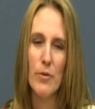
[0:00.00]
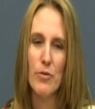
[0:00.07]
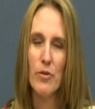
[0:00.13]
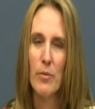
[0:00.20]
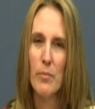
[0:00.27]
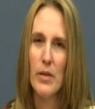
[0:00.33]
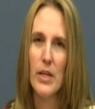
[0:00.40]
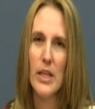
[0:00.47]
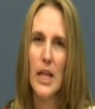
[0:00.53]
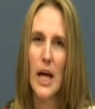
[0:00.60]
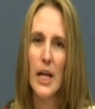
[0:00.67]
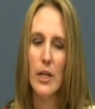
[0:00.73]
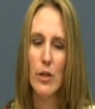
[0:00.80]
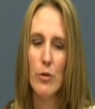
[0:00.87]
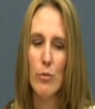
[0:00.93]
there's somebody
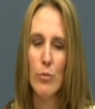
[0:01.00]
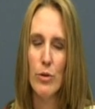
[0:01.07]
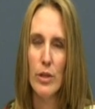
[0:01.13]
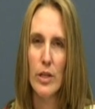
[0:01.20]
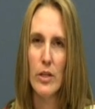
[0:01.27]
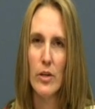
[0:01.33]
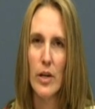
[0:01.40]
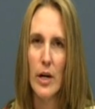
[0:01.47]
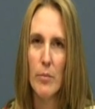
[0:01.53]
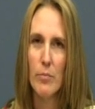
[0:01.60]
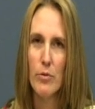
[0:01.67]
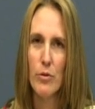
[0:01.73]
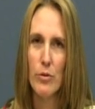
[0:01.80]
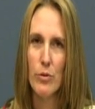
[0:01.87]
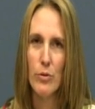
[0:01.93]
that you really look
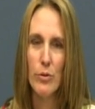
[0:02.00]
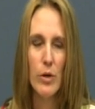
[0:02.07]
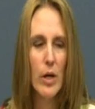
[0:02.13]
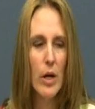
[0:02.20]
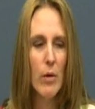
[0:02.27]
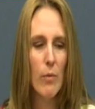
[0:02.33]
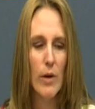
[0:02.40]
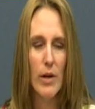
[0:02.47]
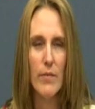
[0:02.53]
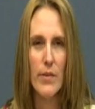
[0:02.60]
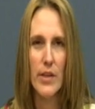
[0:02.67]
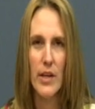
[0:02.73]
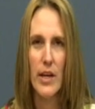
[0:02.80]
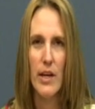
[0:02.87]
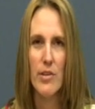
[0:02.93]
up to,
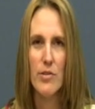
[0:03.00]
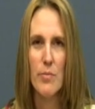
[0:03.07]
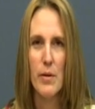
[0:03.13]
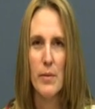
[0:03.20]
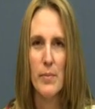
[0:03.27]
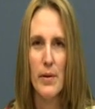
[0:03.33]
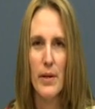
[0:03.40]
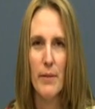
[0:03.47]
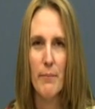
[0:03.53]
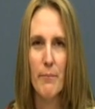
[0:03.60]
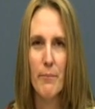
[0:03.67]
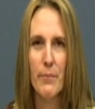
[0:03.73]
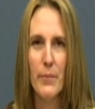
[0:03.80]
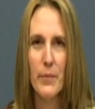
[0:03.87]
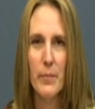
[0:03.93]
whatever the case may be.